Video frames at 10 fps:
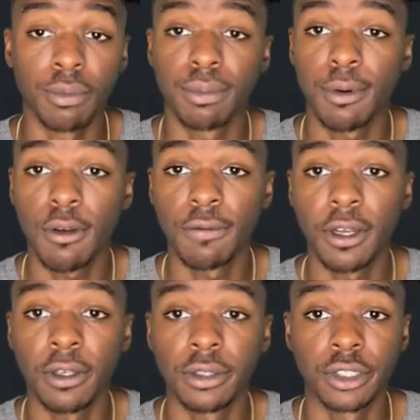
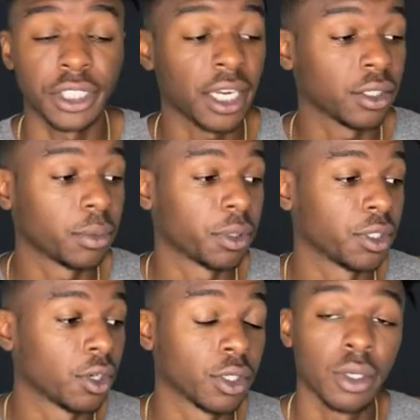profile and channel,
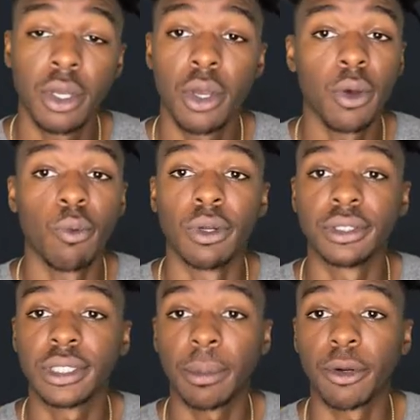depending on
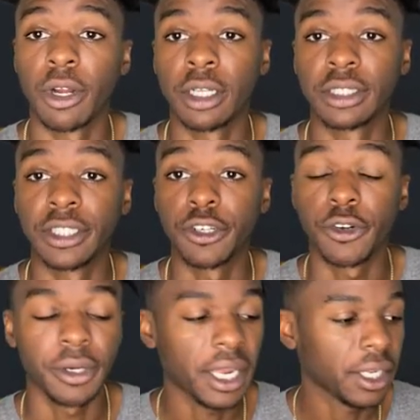what type of content you're
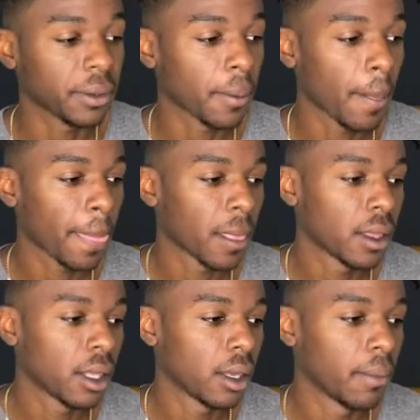creating.
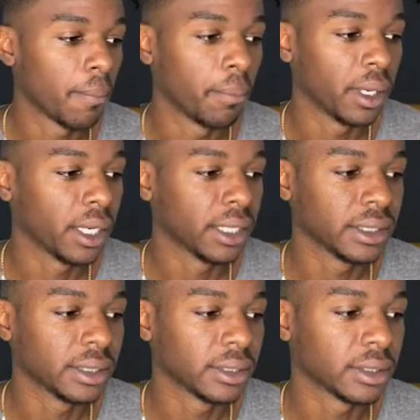
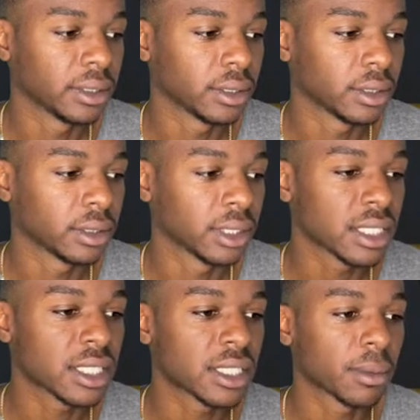But
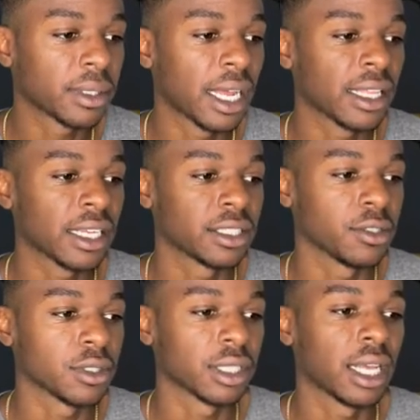this is something I like to
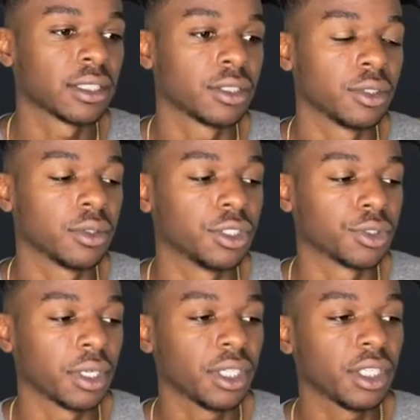use a lot too, the
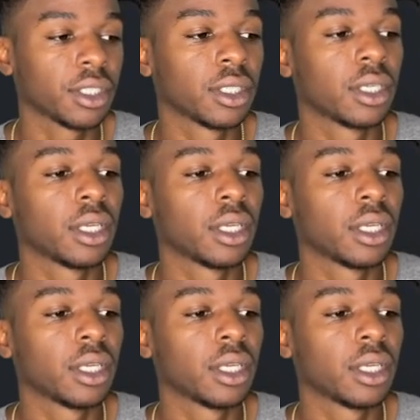trending.